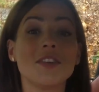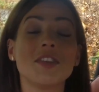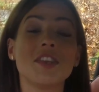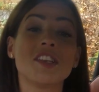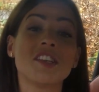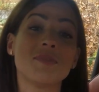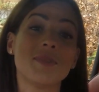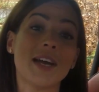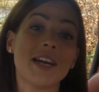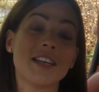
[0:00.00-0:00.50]
the
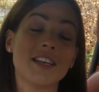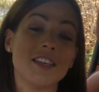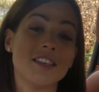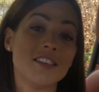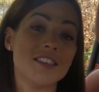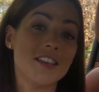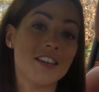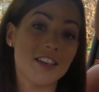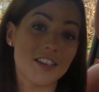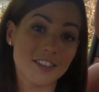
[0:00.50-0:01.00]
spec
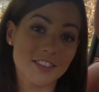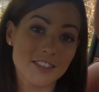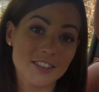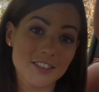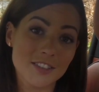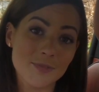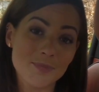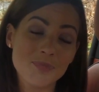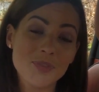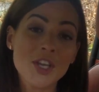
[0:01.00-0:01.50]
is
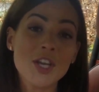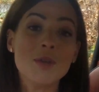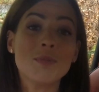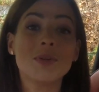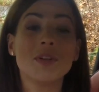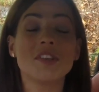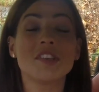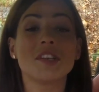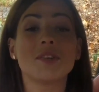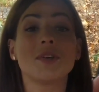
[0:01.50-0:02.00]
not.
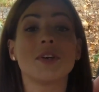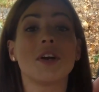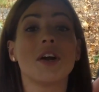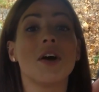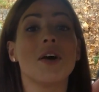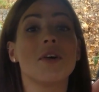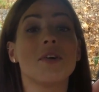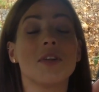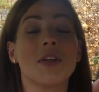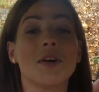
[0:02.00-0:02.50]
Plus there were a
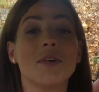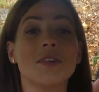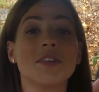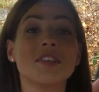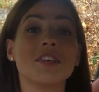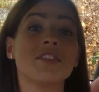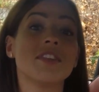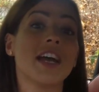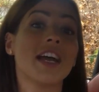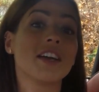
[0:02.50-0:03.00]
whole
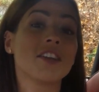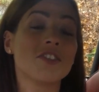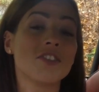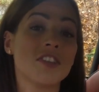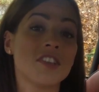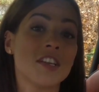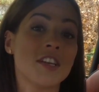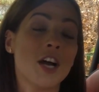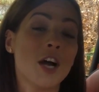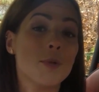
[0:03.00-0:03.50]
host of
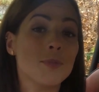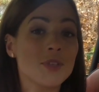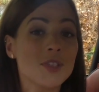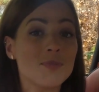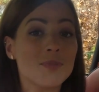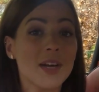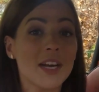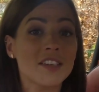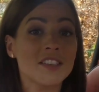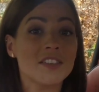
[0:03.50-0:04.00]
extras and
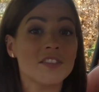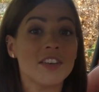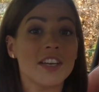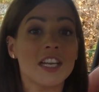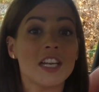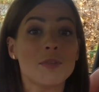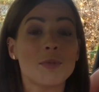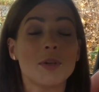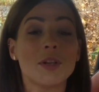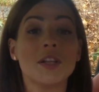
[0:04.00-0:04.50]
option packs
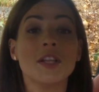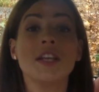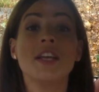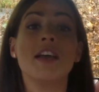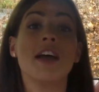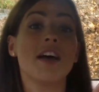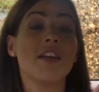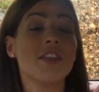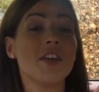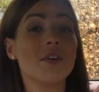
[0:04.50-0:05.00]
available,
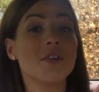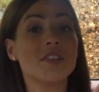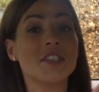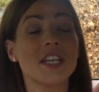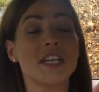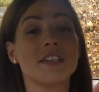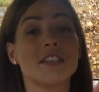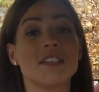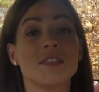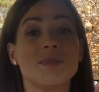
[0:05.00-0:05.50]
and those
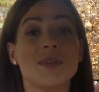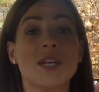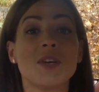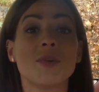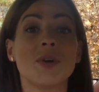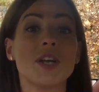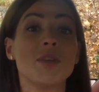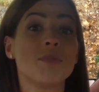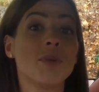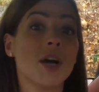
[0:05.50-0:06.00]
tended to be
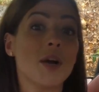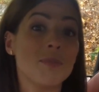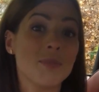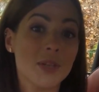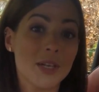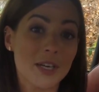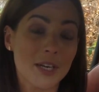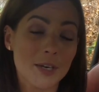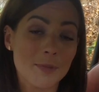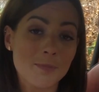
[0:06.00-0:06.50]
quite
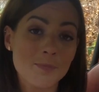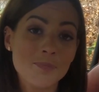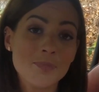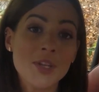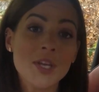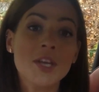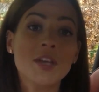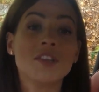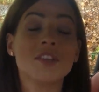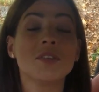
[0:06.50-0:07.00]
popular.
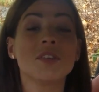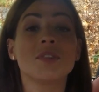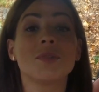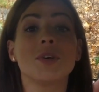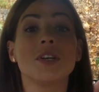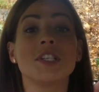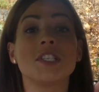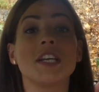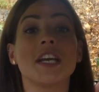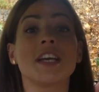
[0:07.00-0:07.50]
So it's
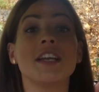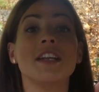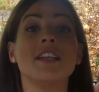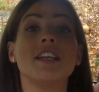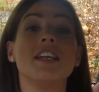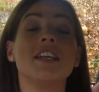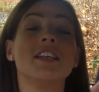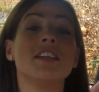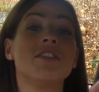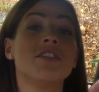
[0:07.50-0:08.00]
worth checking
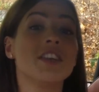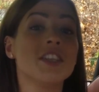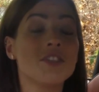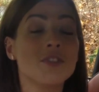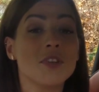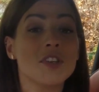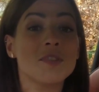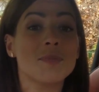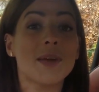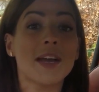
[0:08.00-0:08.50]
the
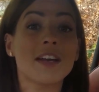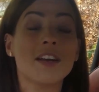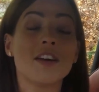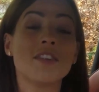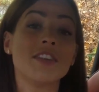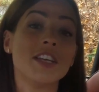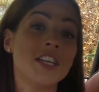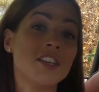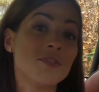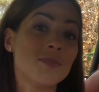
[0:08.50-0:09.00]
individual spec
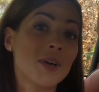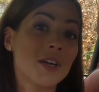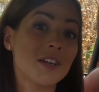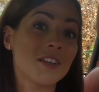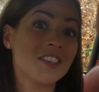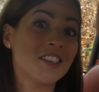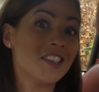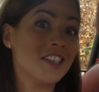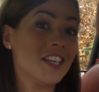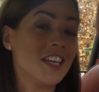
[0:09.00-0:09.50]
of each model
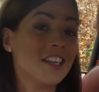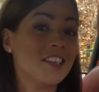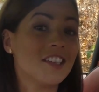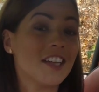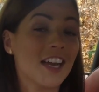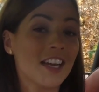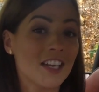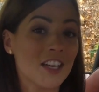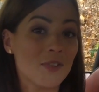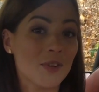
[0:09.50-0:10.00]
to see
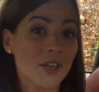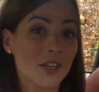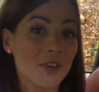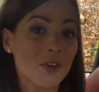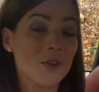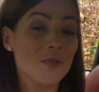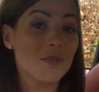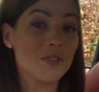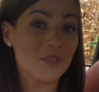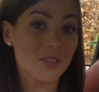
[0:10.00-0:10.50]
exactly what it
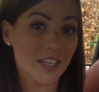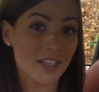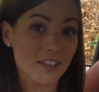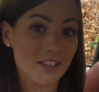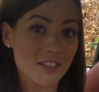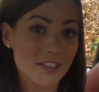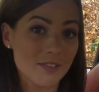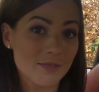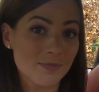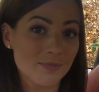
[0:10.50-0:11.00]
comes
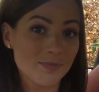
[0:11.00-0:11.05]
with.